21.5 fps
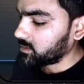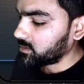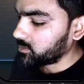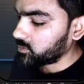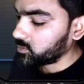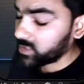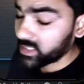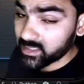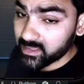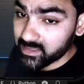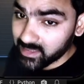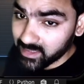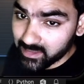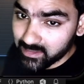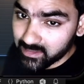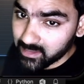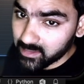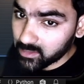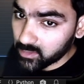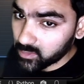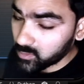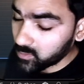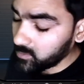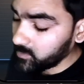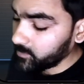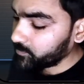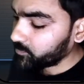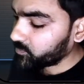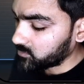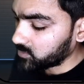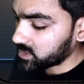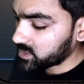You can change it to
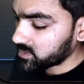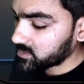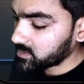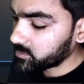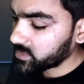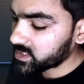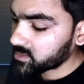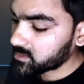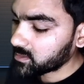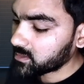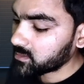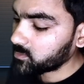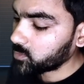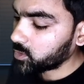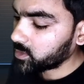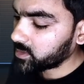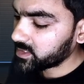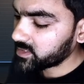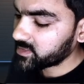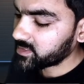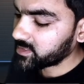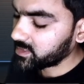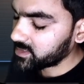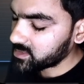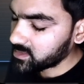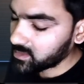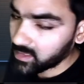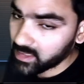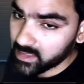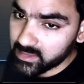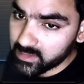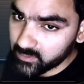once the Mistral bot is
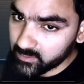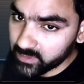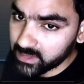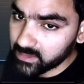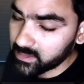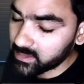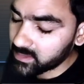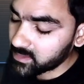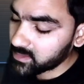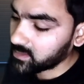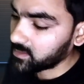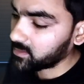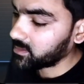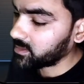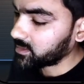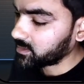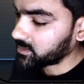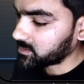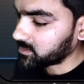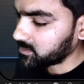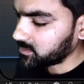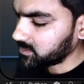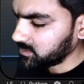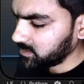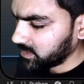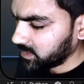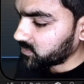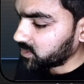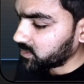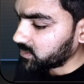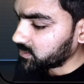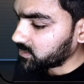initialized with this directory,
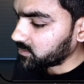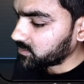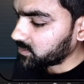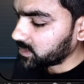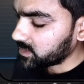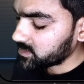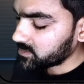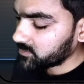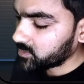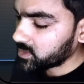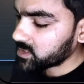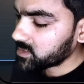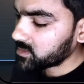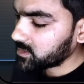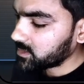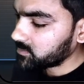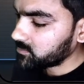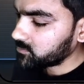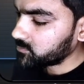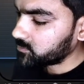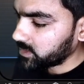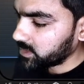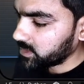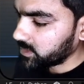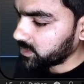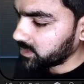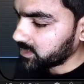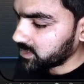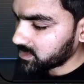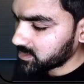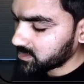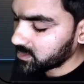then as a first step, we
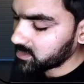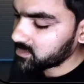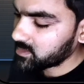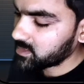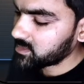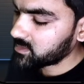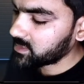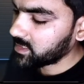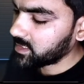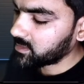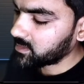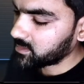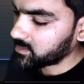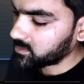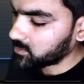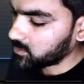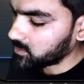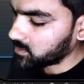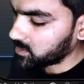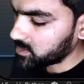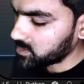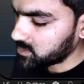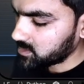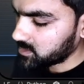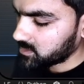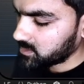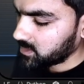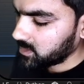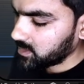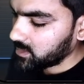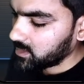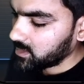initialize the static knowledge
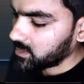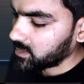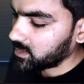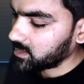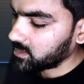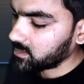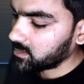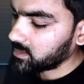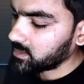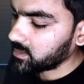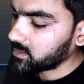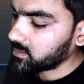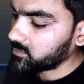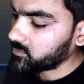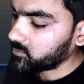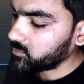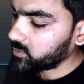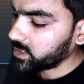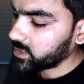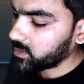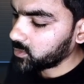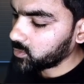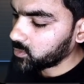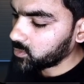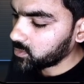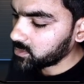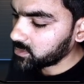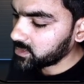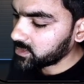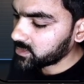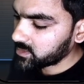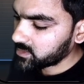and then we
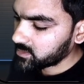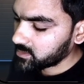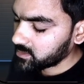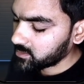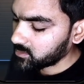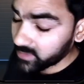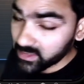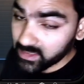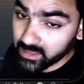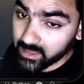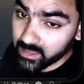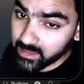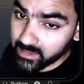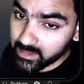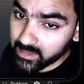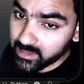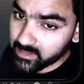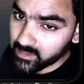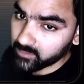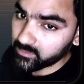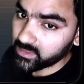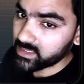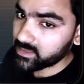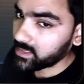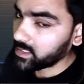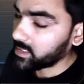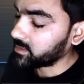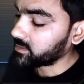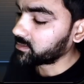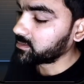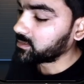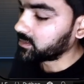load this with the contents of the
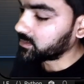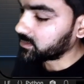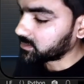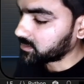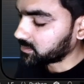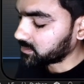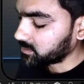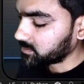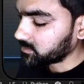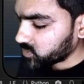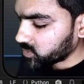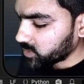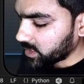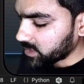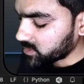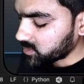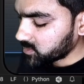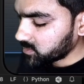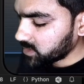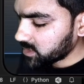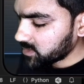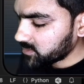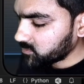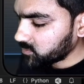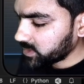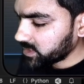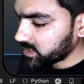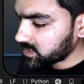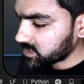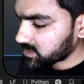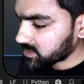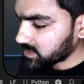static directory. So as soon as
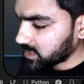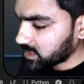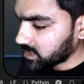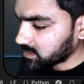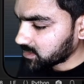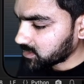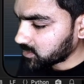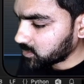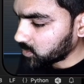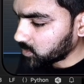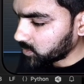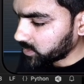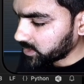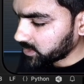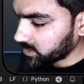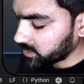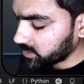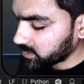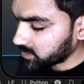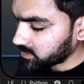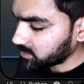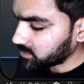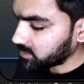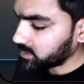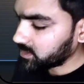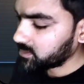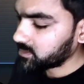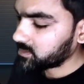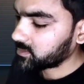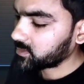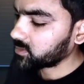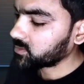we start loading it,
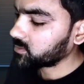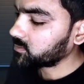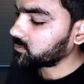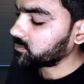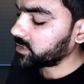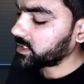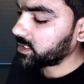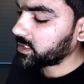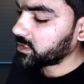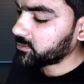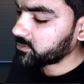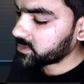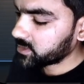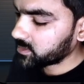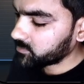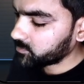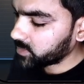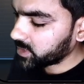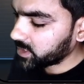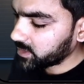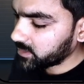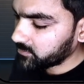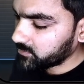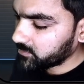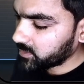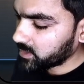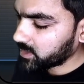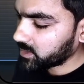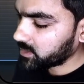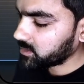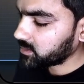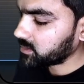right, so we have some
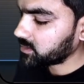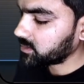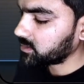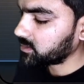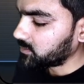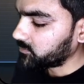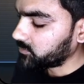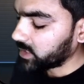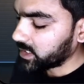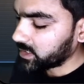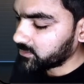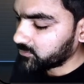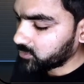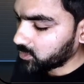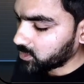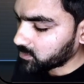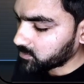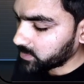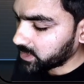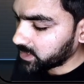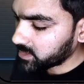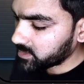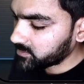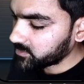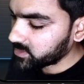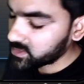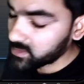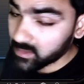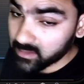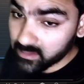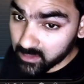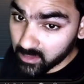predefined file formats
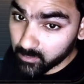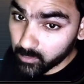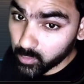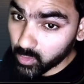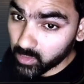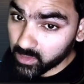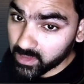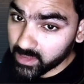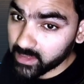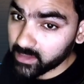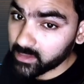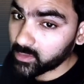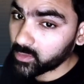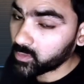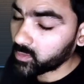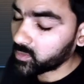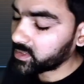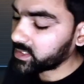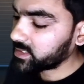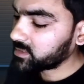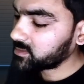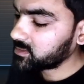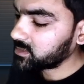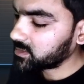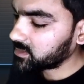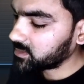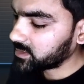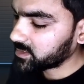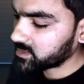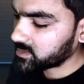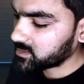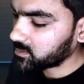which are supported to read the
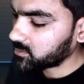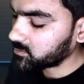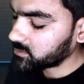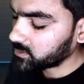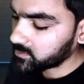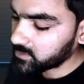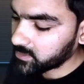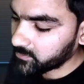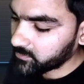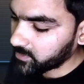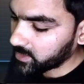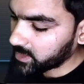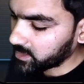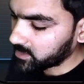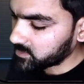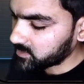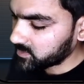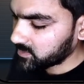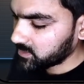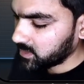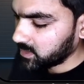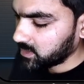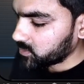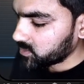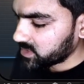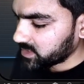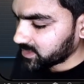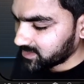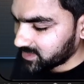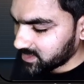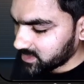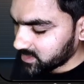text out of the files.
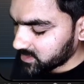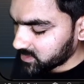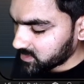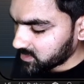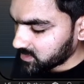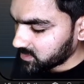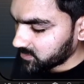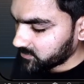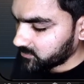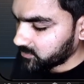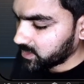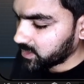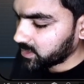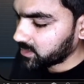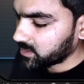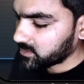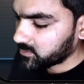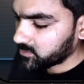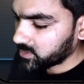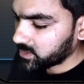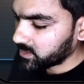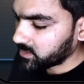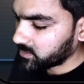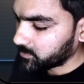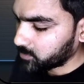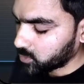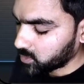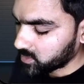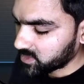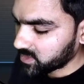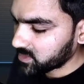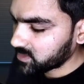Using these files, we'll
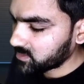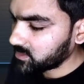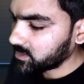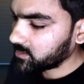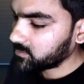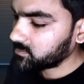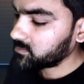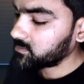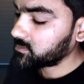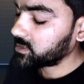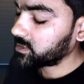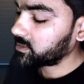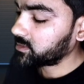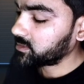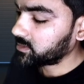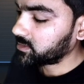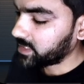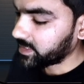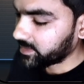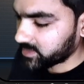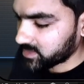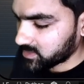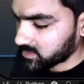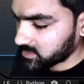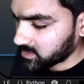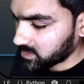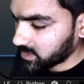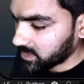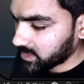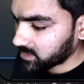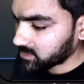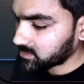process them and
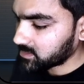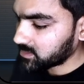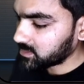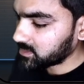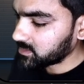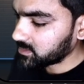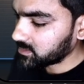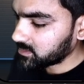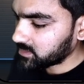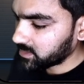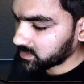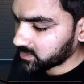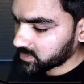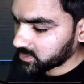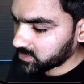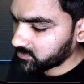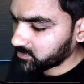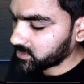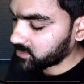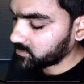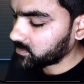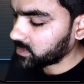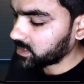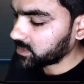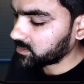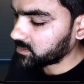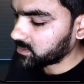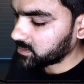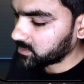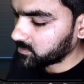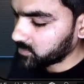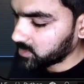extract the text from
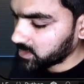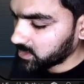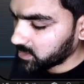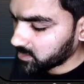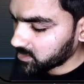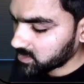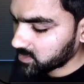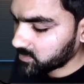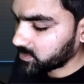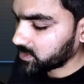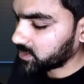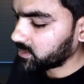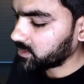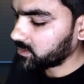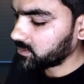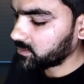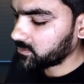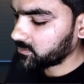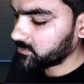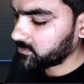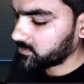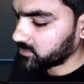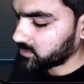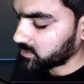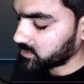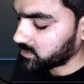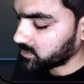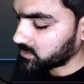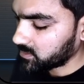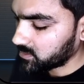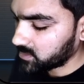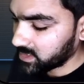either image, PDF
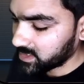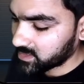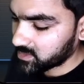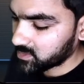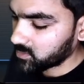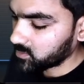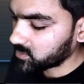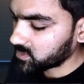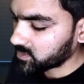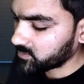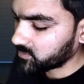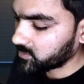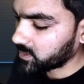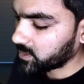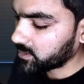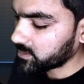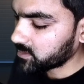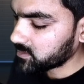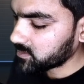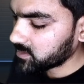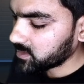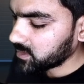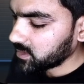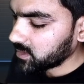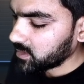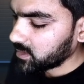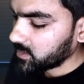or text source files.